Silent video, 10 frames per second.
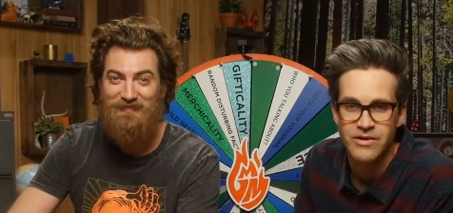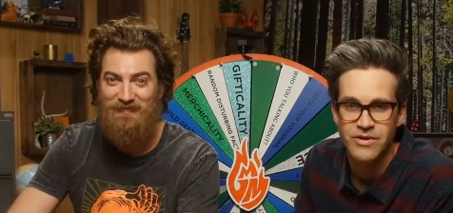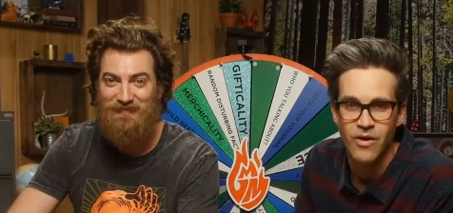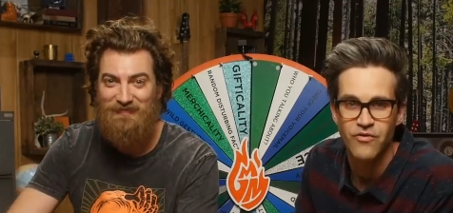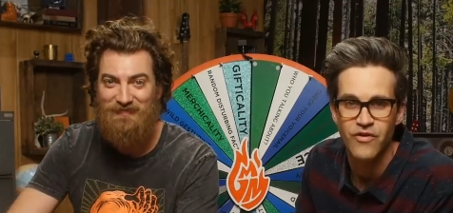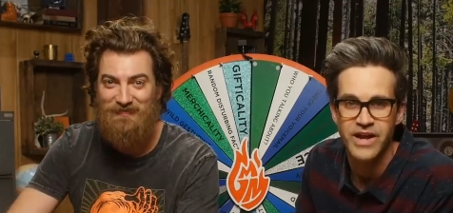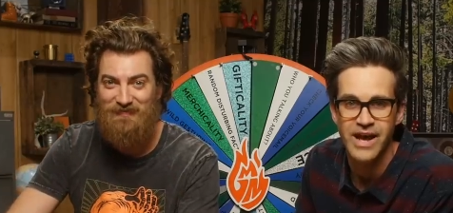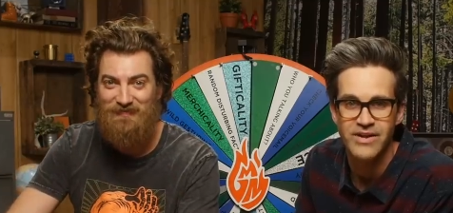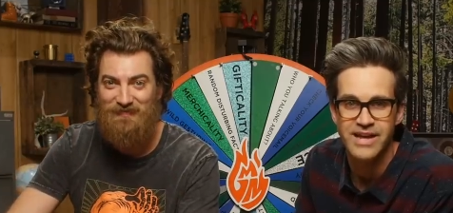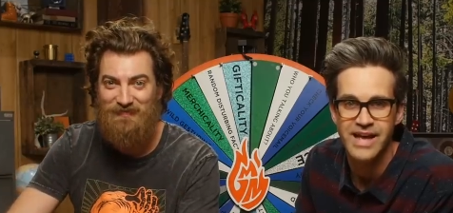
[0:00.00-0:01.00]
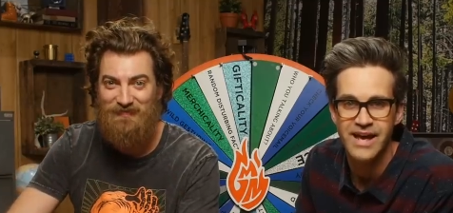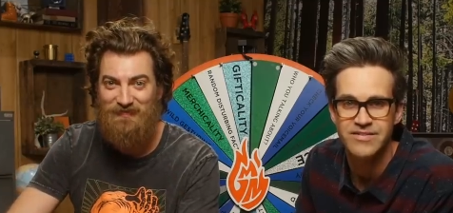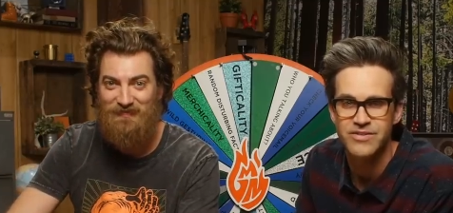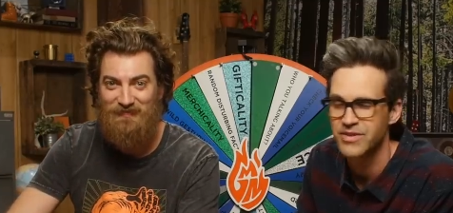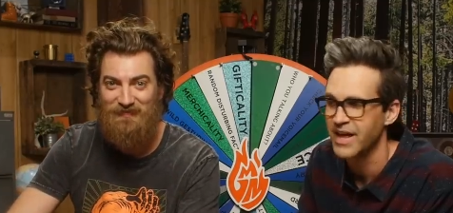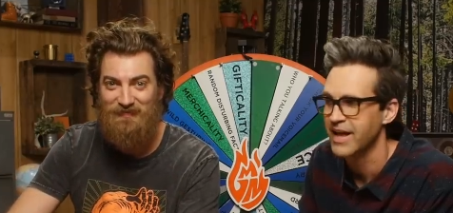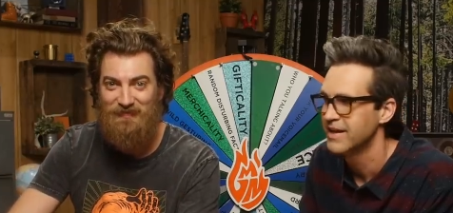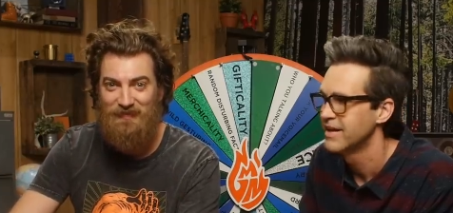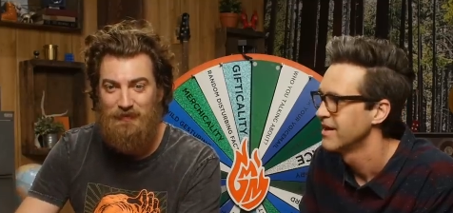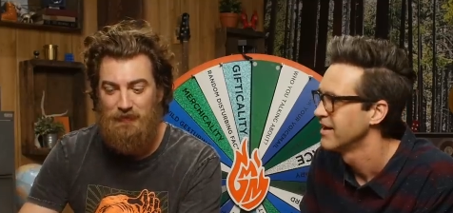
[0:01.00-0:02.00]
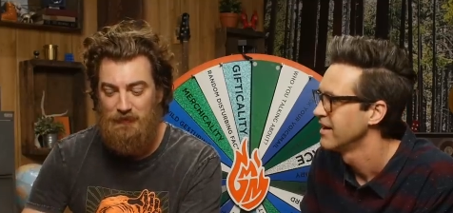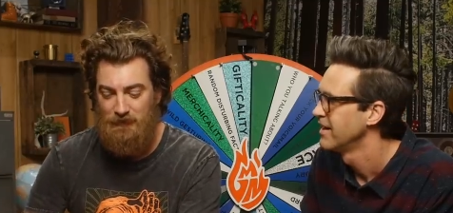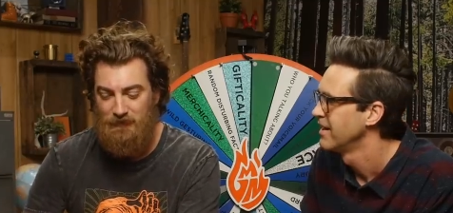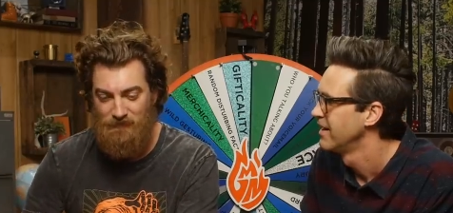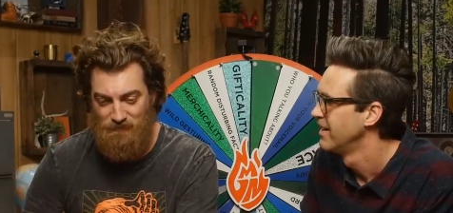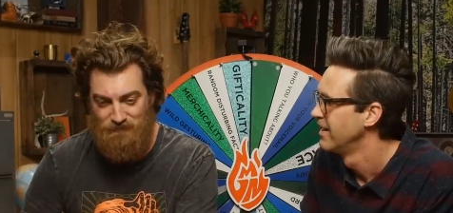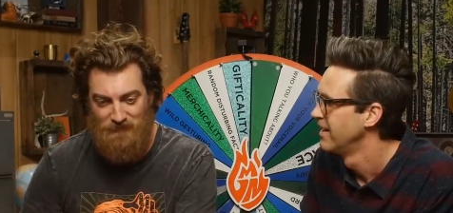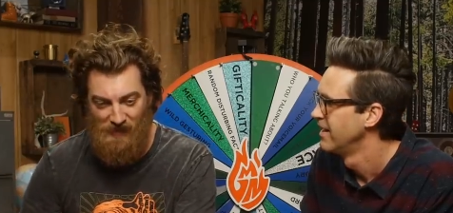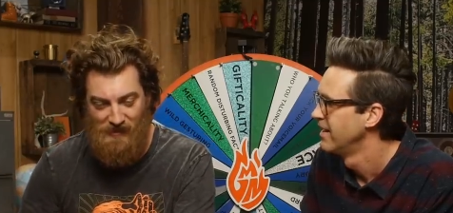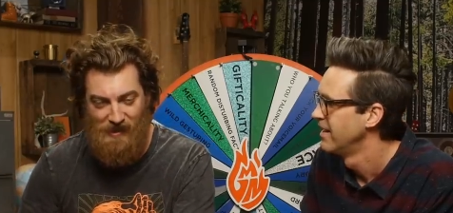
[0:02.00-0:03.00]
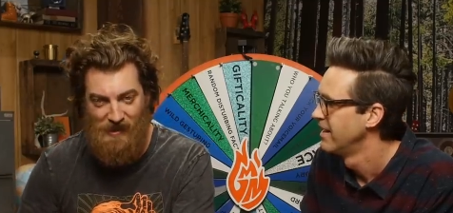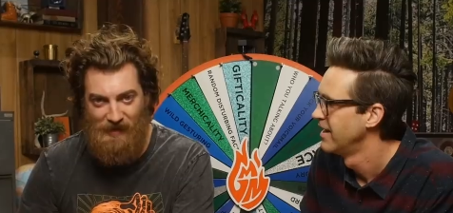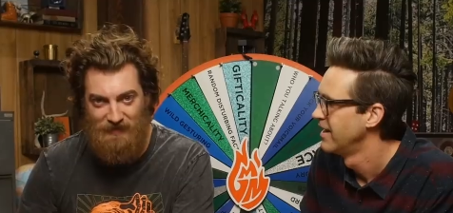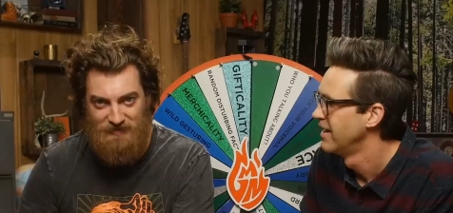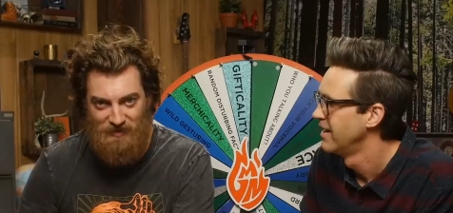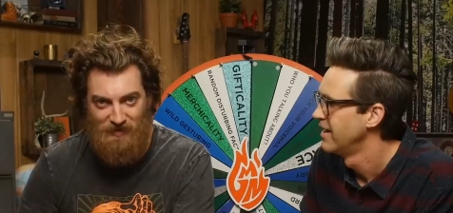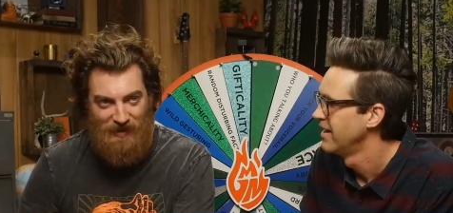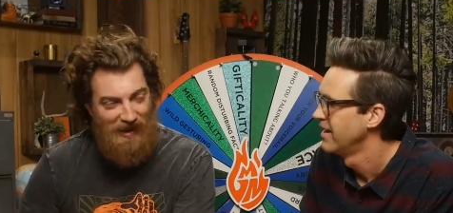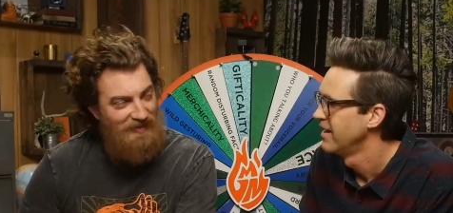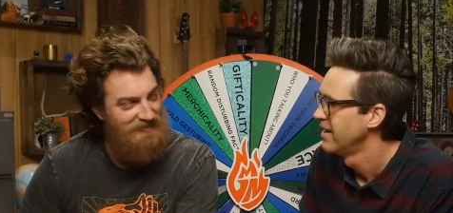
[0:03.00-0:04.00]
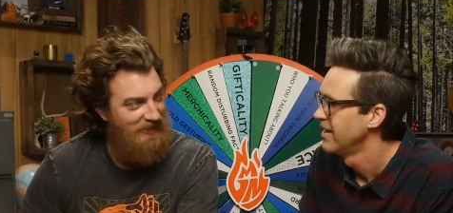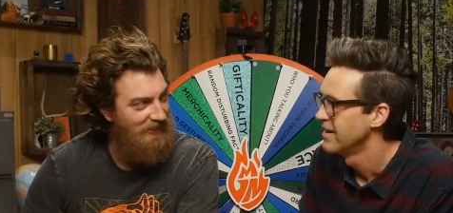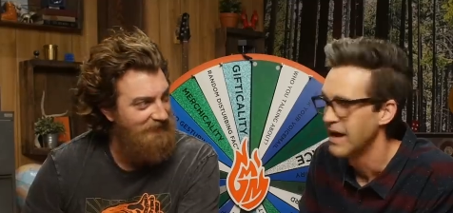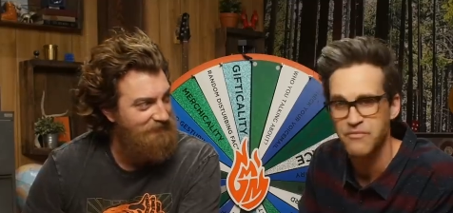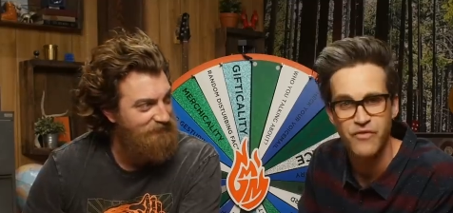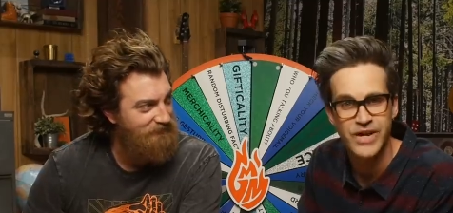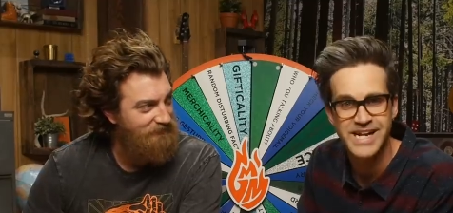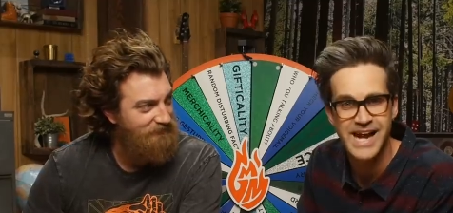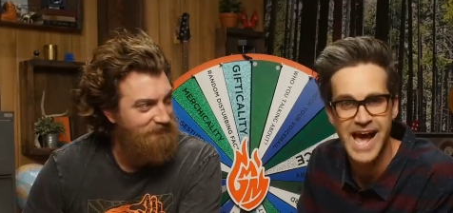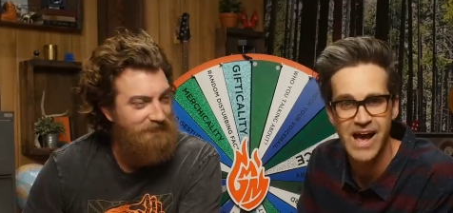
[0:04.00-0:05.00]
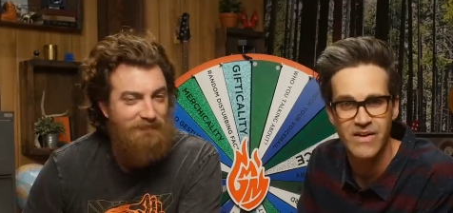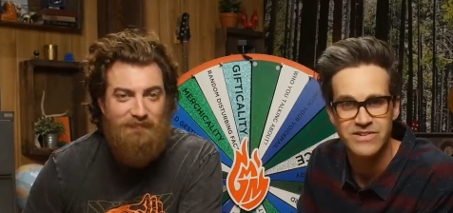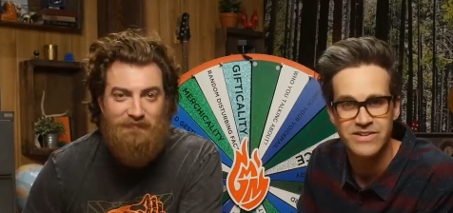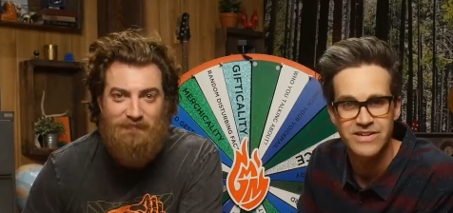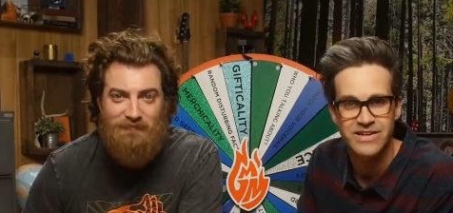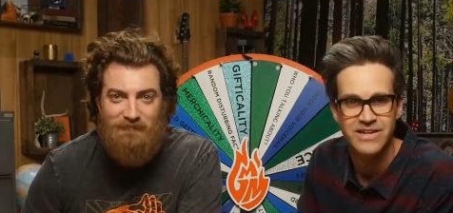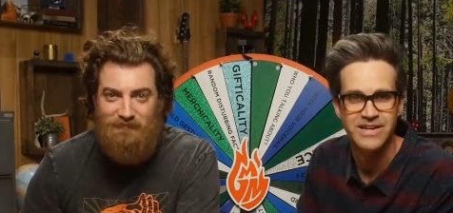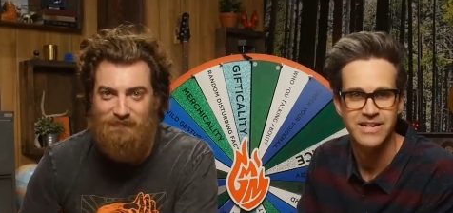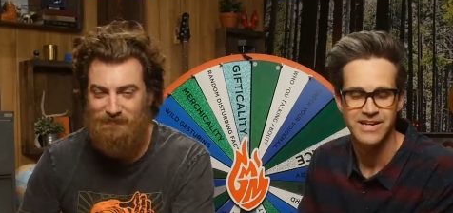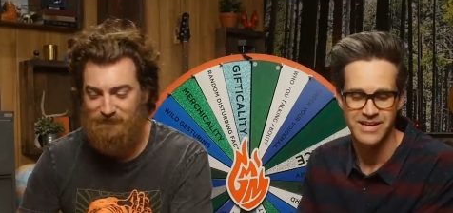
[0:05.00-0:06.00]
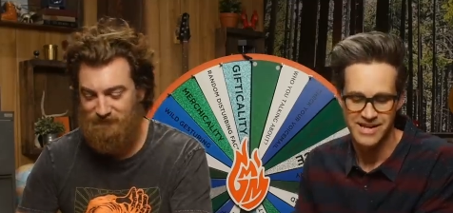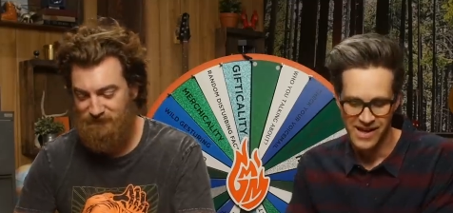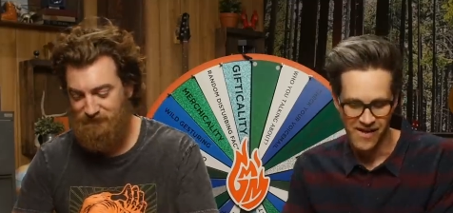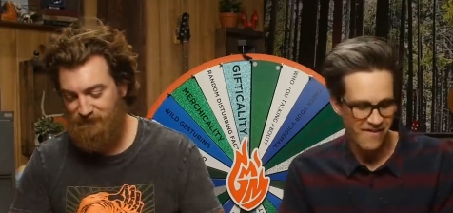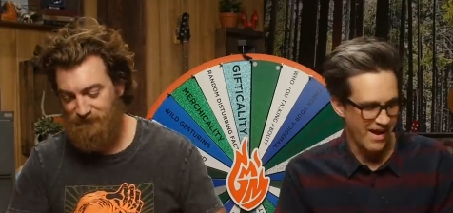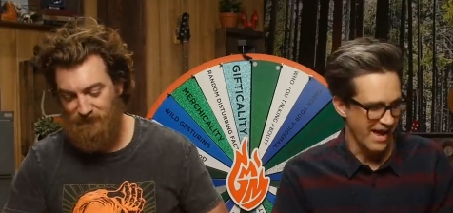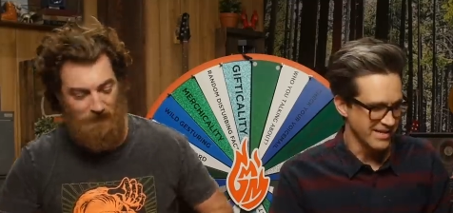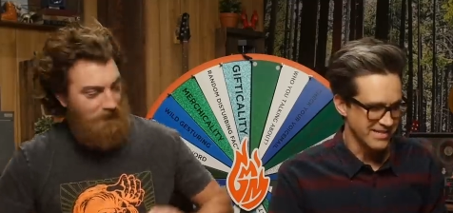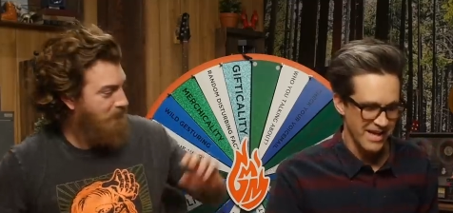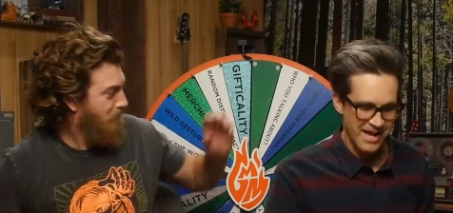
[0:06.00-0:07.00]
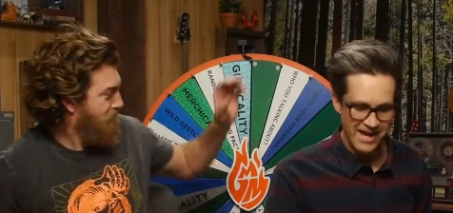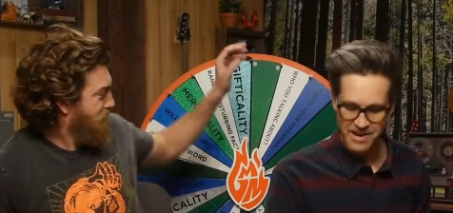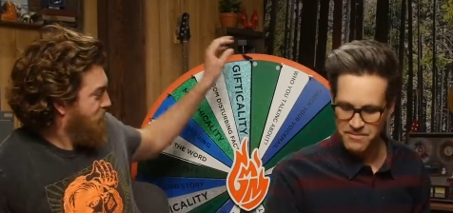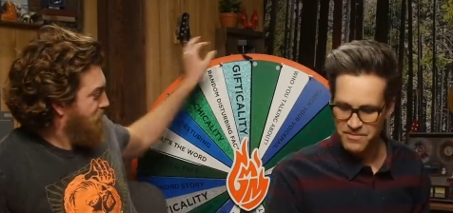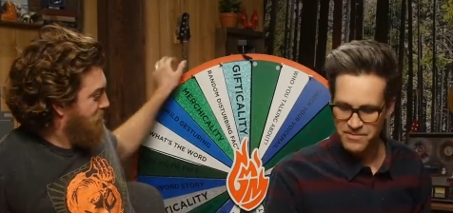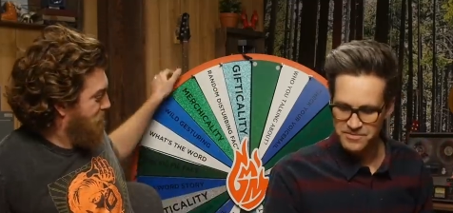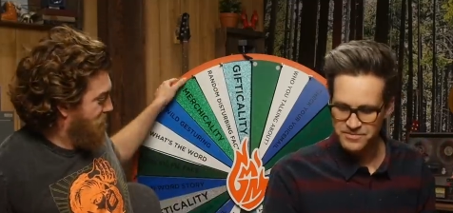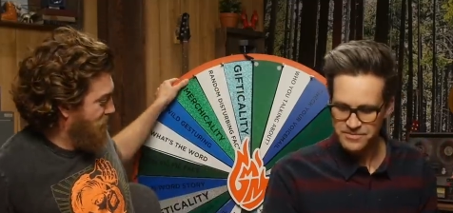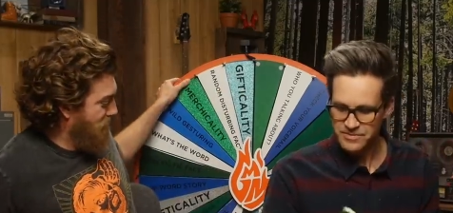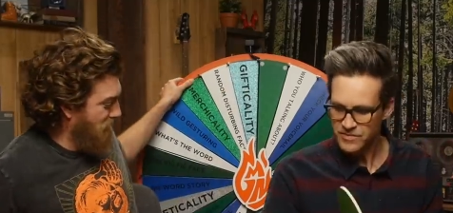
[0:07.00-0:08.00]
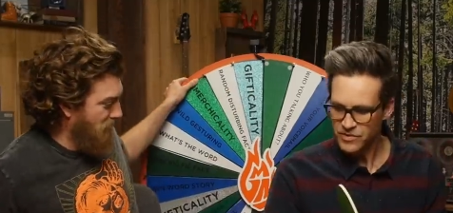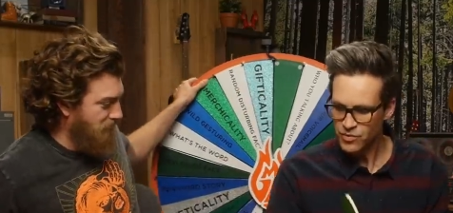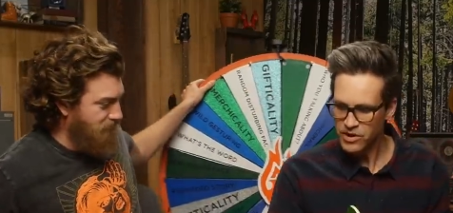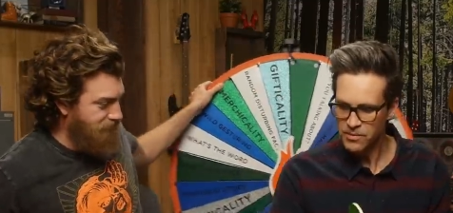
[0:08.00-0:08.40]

Speaker 1: Don't freak out, can cats do that? Yeah, skunk cats can. I'm freaking out! All right, um, we're